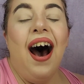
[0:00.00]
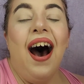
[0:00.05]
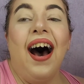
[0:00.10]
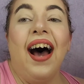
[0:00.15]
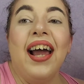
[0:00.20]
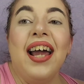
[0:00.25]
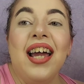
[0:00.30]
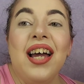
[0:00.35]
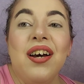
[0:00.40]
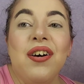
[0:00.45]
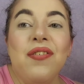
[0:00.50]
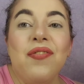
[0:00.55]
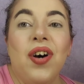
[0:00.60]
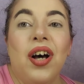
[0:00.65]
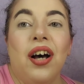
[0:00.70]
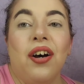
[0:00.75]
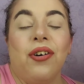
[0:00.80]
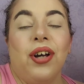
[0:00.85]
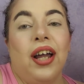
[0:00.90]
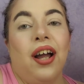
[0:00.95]
I
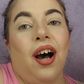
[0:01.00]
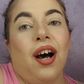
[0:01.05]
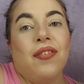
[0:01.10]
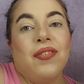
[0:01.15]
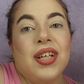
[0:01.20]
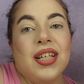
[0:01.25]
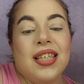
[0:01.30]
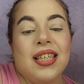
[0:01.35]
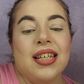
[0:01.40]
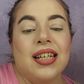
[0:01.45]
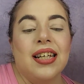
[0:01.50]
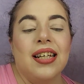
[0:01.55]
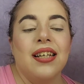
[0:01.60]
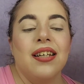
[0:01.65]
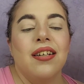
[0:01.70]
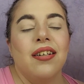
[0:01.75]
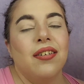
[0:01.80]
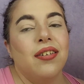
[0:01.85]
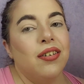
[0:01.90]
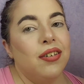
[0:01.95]
have, okay,
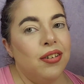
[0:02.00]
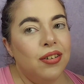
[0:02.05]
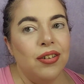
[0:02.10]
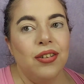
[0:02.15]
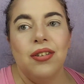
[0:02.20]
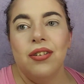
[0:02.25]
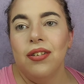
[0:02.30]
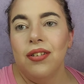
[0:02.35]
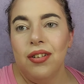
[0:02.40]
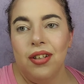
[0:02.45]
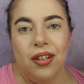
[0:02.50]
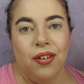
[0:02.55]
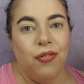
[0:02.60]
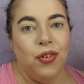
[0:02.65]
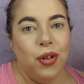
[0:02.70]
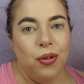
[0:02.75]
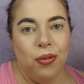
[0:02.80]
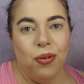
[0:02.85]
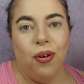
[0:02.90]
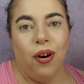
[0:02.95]
obviously
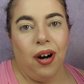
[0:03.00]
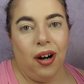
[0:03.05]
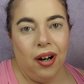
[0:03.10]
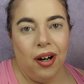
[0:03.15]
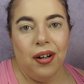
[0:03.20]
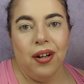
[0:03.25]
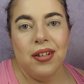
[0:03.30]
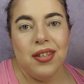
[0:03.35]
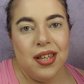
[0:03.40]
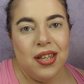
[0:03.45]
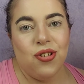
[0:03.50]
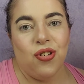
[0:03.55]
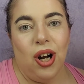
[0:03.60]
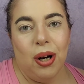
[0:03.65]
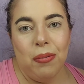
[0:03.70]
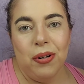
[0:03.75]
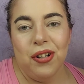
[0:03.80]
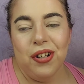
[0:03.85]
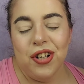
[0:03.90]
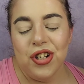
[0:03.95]
if you are a
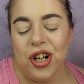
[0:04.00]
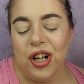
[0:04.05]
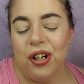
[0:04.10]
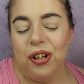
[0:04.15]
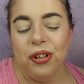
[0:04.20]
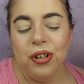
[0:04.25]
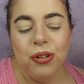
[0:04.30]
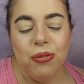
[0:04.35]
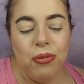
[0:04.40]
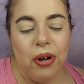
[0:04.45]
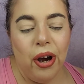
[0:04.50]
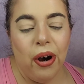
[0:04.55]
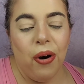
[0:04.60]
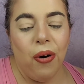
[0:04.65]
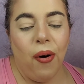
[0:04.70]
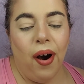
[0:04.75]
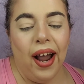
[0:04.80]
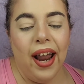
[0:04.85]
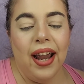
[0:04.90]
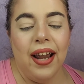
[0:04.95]
subscriber to the channel, you
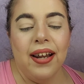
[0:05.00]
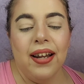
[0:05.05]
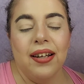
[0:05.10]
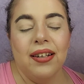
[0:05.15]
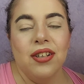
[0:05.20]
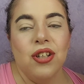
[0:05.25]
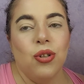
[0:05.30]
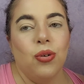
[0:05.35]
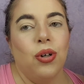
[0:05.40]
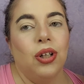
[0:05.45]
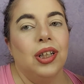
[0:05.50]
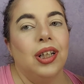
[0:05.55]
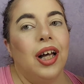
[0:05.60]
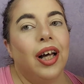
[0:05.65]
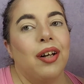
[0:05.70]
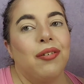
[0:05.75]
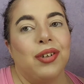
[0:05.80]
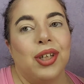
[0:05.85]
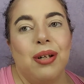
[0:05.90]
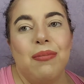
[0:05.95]
know I do a
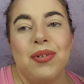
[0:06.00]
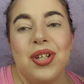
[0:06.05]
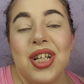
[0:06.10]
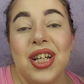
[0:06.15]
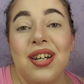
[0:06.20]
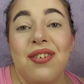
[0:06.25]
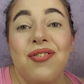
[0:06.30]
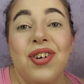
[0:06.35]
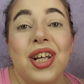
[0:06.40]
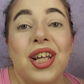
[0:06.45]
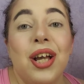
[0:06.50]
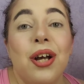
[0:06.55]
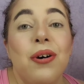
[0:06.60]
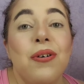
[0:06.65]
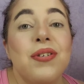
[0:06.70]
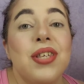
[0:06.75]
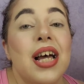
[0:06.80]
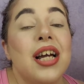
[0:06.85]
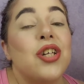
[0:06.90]
lot of kimchi videos.